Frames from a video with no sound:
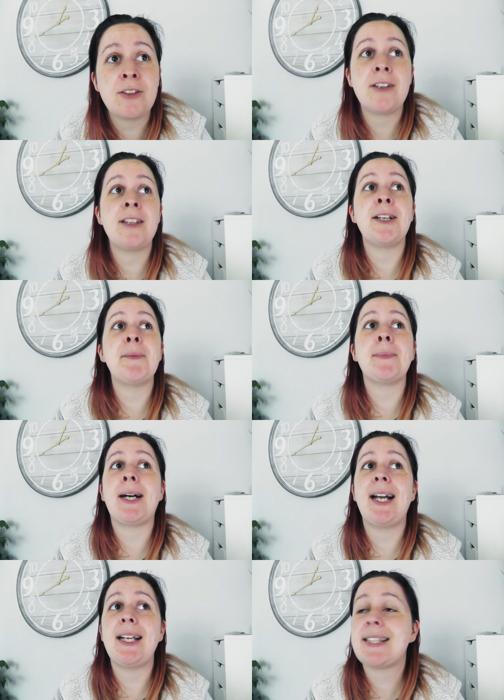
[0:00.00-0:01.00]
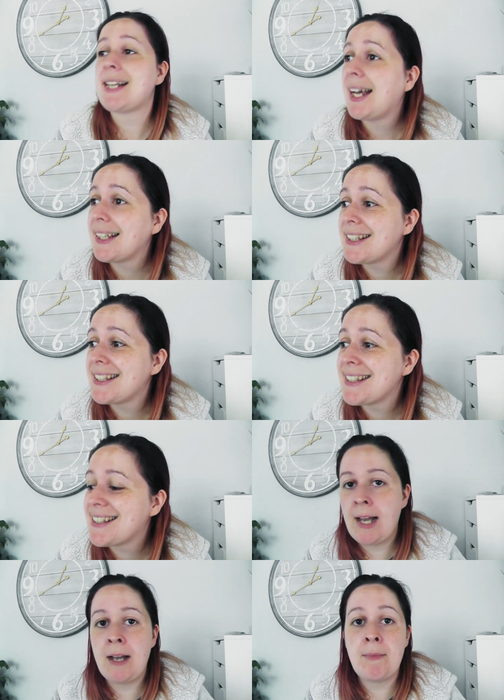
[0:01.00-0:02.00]
so that they can buy
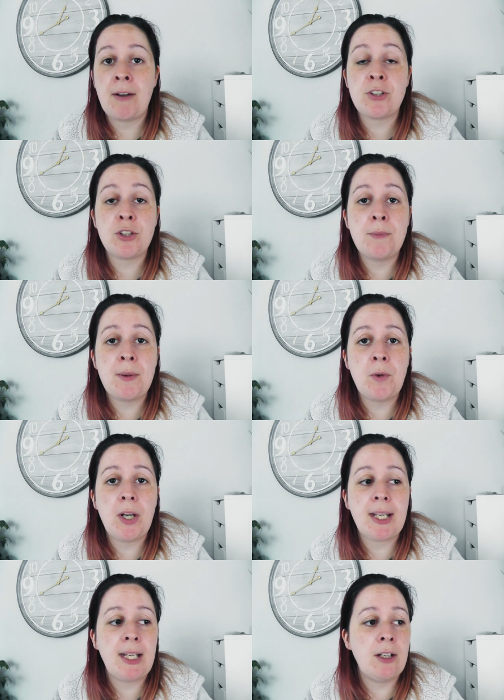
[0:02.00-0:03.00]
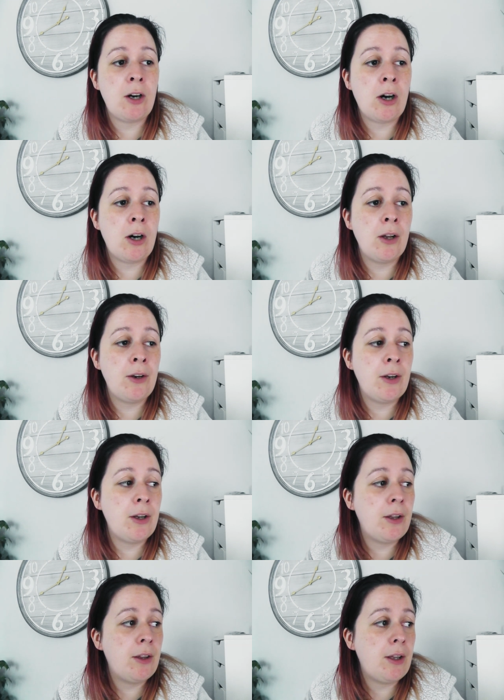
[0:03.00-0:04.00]
stands. I've still been working on
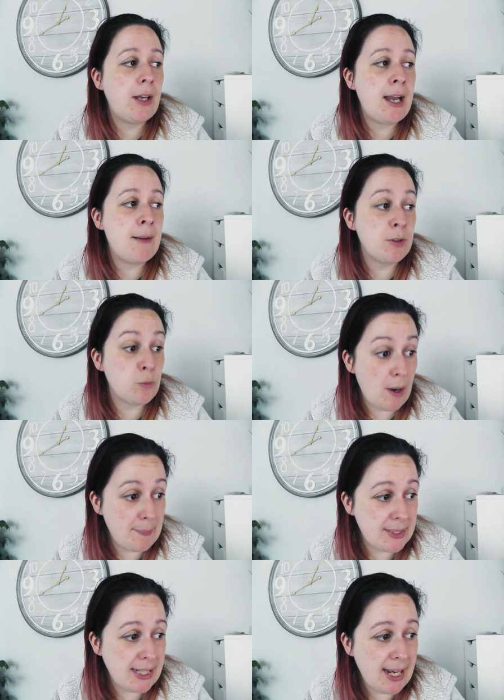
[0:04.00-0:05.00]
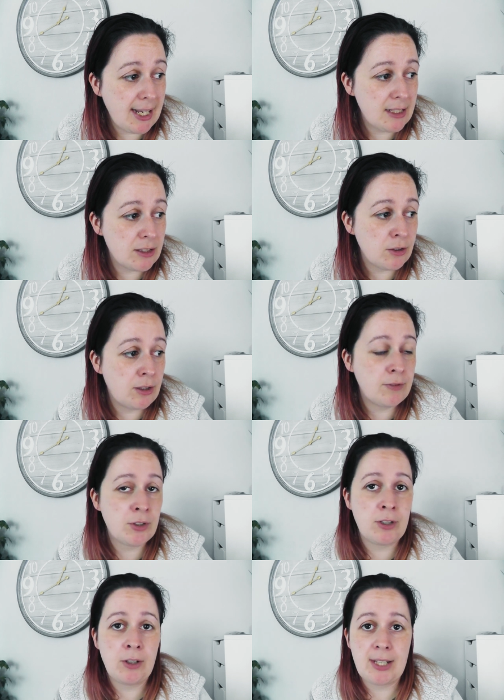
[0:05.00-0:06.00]
Emma's website, so I've
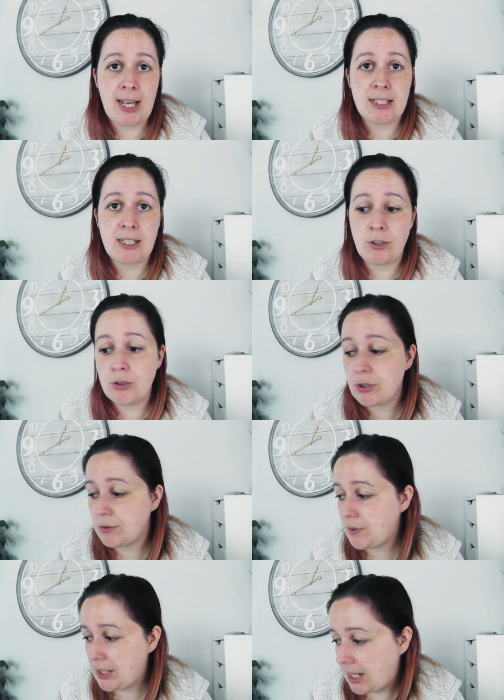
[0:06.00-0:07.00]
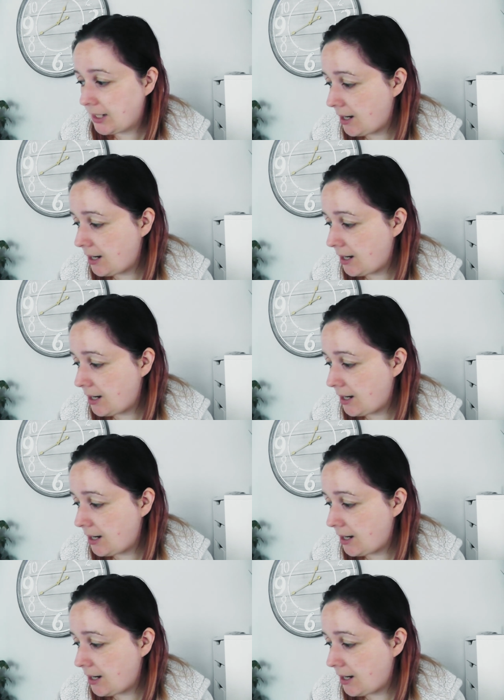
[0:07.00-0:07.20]
done all the SEO stuff for that